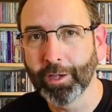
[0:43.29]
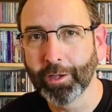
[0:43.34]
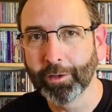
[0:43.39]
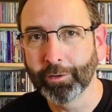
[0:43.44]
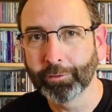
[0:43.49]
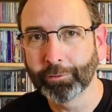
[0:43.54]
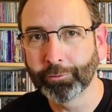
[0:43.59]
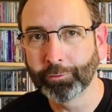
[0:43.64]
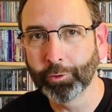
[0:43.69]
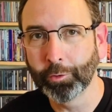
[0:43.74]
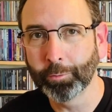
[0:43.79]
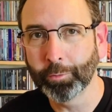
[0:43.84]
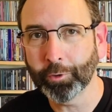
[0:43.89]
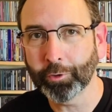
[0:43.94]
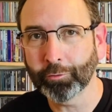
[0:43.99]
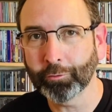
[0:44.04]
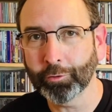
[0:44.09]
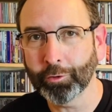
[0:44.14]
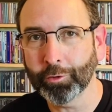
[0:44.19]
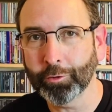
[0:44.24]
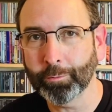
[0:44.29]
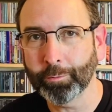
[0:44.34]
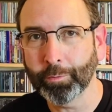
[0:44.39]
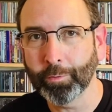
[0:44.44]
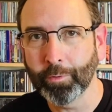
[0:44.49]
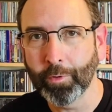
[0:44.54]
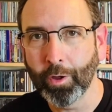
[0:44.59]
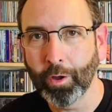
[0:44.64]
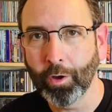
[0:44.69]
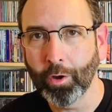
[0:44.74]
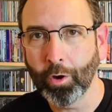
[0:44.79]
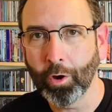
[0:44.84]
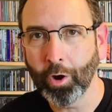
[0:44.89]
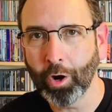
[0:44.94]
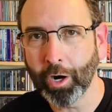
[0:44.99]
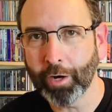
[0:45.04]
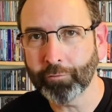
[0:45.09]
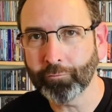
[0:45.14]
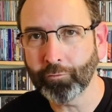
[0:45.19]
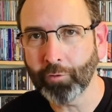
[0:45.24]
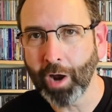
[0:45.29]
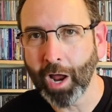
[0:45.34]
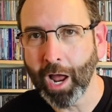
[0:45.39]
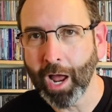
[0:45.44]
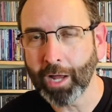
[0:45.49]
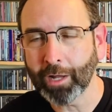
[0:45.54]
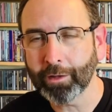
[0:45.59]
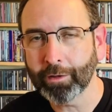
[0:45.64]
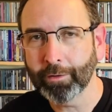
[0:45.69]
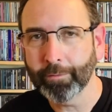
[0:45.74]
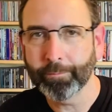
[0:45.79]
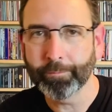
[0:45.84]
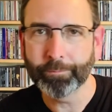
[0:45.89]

Supergroup, Hard Rock.